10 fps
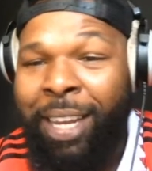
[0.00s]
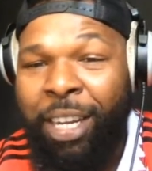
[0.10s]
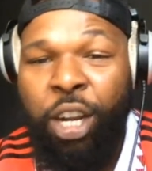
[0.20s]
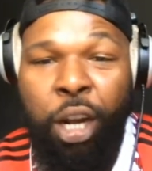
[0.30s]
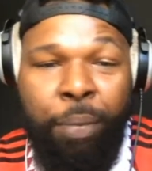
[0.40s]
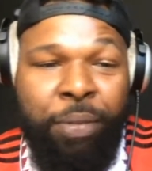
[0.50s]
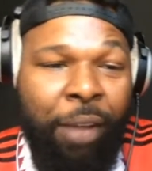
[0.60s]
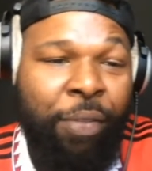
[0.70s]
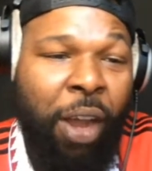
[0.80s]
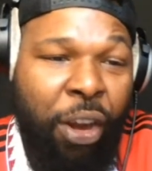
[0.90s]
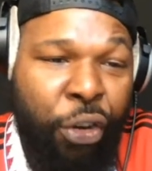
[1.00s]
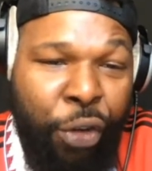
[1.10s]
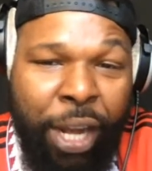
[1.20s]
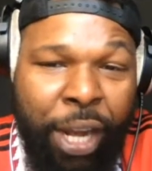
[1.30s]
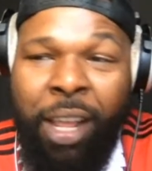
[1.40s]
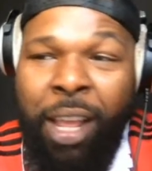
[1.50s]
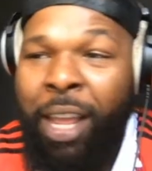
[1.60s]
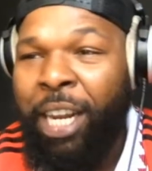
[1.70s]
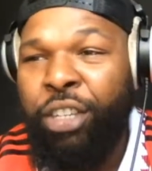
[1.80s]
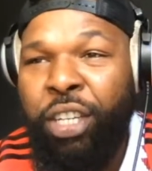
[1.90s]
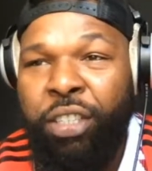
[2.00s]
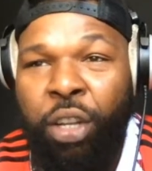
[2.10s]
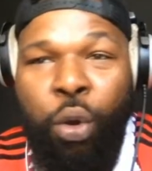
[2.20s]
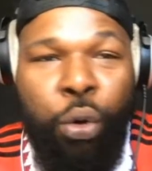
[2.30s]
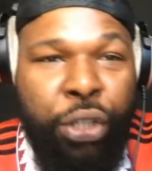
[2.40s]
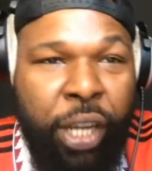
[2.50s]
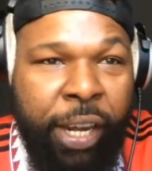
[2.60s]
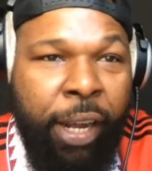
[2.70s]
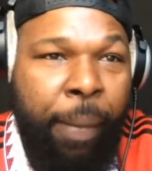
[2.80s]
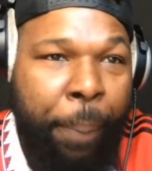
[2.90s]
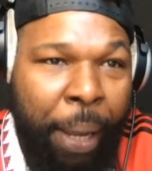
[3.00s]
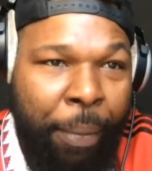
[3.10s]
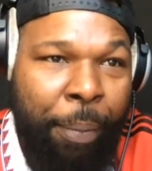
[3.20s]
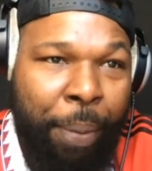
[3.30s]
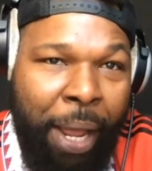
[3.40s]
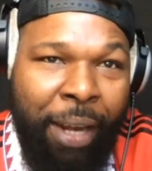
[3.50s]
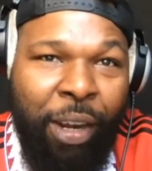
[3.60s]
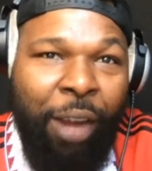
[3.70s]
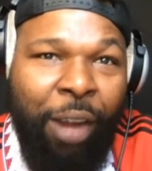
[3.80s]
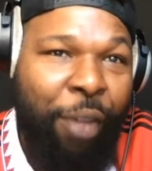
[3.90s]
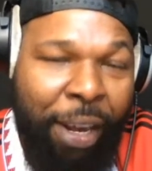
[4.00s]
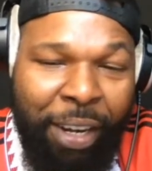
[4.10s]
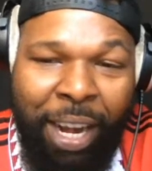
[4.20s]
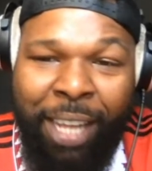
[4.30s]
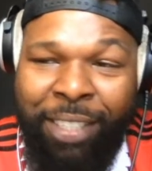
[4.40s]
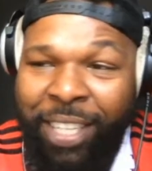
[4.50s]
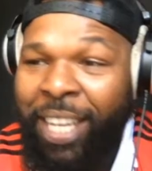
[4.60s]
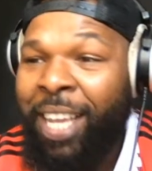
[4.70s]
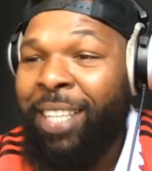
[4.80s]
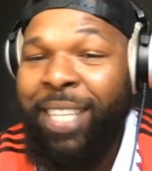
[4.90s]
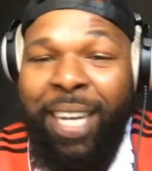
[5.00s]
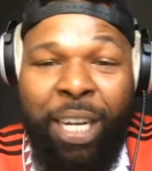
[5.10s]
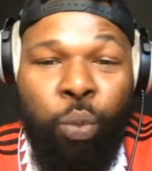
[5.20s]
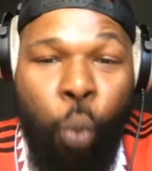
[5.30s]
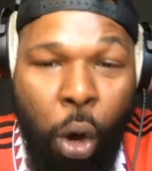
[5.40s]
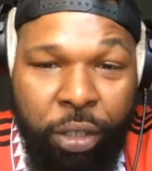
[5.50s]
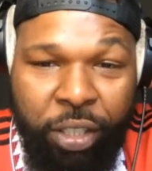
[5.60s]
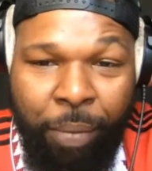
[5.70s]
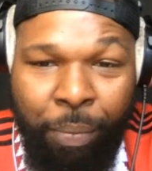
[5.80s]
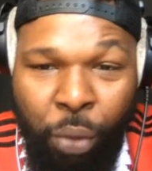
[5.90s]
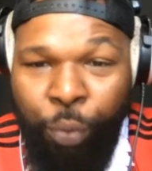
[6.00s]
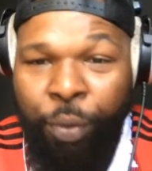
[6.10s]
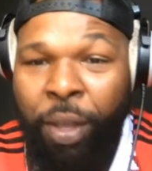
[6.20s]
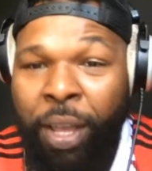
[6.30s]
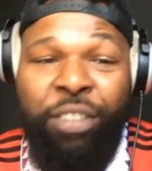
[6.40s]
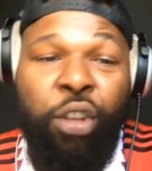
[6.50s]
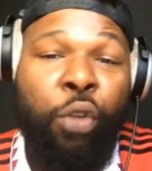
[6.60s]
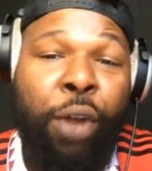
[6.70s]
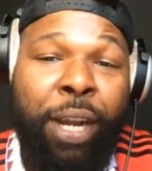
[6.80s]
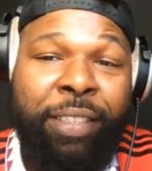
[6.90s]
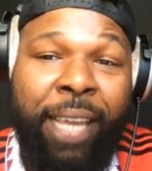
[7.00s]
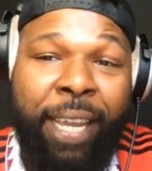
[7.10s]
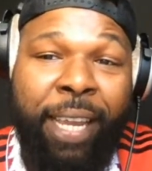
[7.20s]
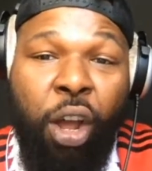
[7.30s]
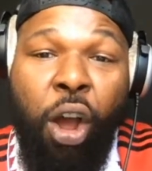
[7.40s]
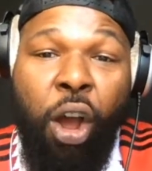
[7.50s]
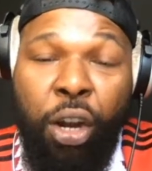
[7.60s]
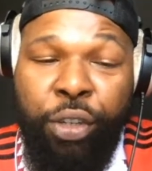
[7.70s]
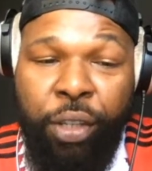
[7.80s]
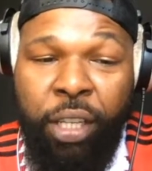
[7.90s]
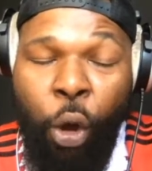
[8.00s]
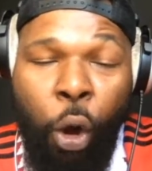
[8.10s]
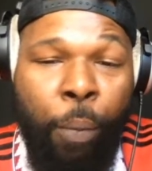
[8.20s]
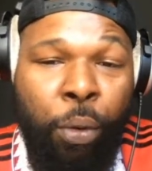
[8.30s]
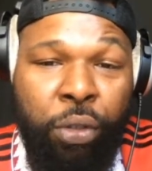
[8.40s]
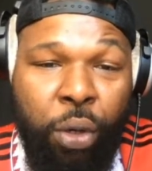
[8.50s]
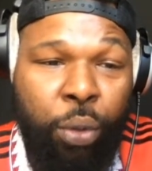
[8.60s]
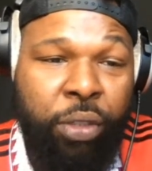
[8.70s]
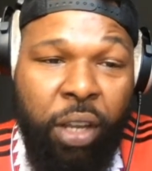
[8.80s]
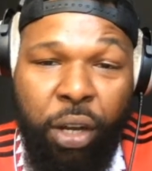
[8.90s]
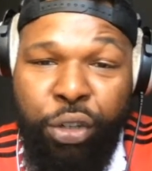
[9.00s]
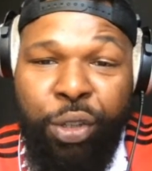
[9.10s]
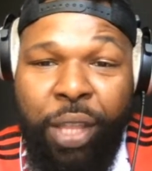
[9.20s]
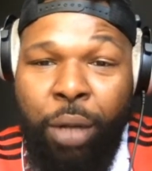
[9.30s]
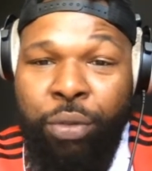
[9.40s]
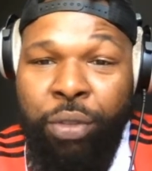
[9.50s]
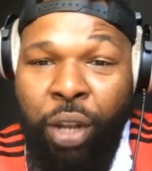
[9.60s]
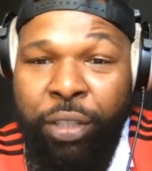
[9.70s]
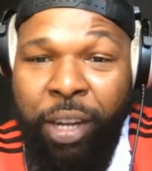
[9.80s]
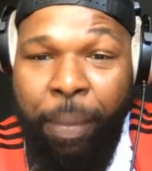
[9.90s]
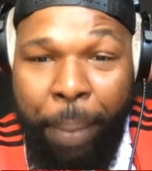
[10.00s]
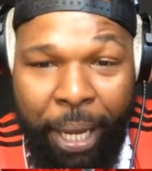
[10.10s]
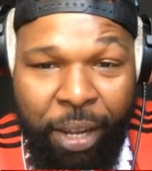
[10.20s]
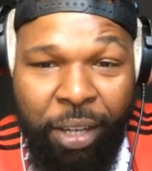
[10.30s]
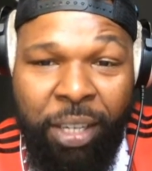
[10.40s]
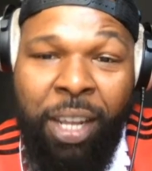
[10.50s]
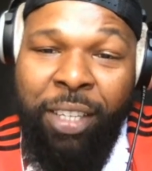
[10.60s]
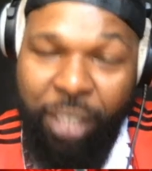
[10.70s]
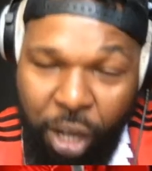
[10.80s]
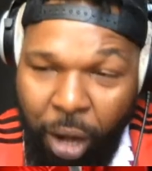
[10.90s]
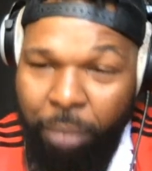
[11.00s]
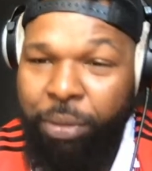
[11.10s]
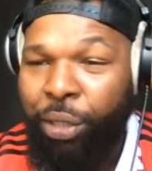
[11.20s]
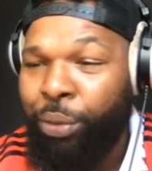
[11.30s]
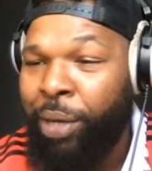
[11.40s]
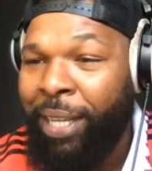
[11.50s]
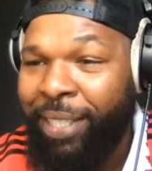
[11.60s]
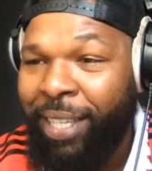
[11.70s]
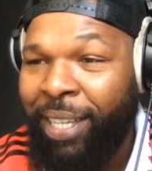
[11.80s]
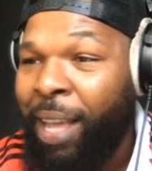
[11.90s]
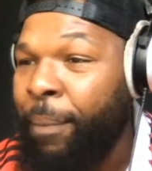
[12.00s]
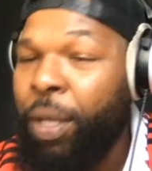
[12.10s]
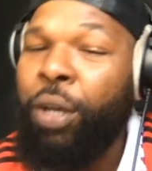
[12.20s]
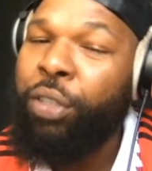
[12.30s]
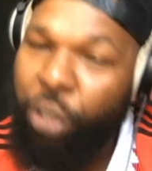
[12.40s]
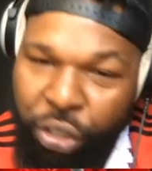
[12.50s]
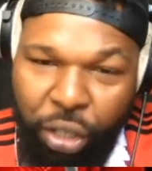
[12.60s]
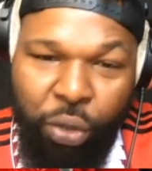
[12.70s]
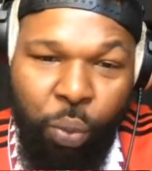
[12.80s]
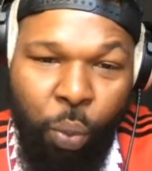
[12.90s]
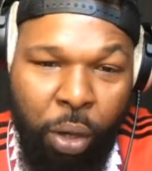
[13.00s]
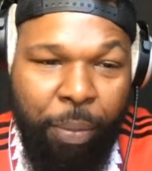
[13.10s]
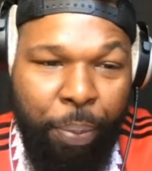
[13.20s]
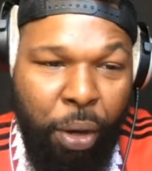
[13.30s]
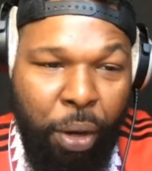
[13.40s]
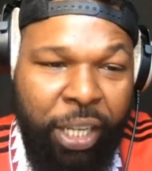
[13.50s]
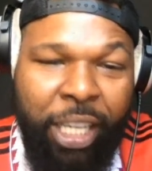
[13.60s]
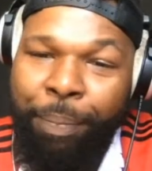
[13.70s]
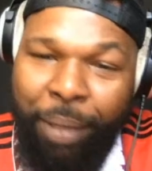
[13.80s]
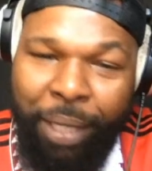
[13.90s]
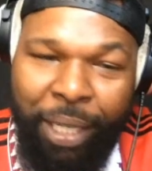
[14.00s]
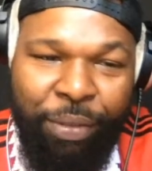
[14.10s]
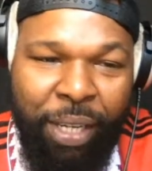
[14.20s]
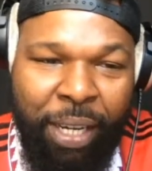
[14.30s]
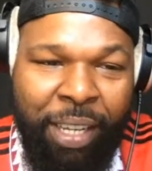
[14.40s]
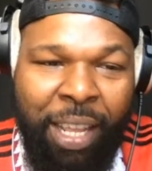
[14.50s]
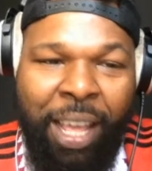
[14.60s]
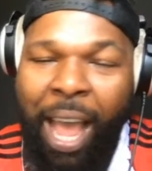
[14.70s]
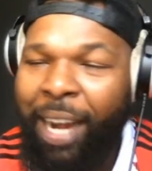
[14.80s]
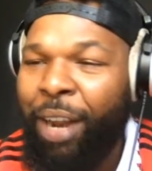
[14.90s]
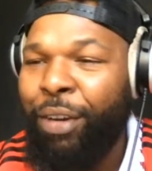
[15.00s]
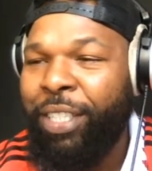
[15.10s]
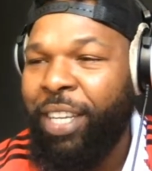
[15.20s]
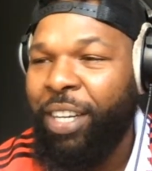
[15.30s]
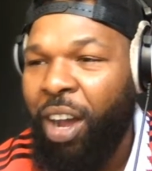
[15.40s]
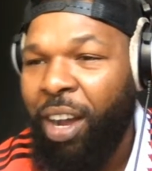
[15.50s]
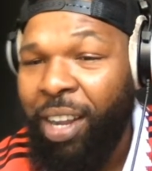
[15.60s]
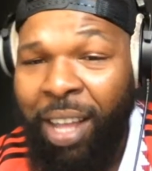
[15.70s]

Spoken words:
The clubs have agreed. They're just negotiating the payment plan and finalizing. De Ligt wants to move. He's already taken almost close to $100,000 in a pay cut to come to United because he just wants the project. He believes in it, and Erik ten Hag.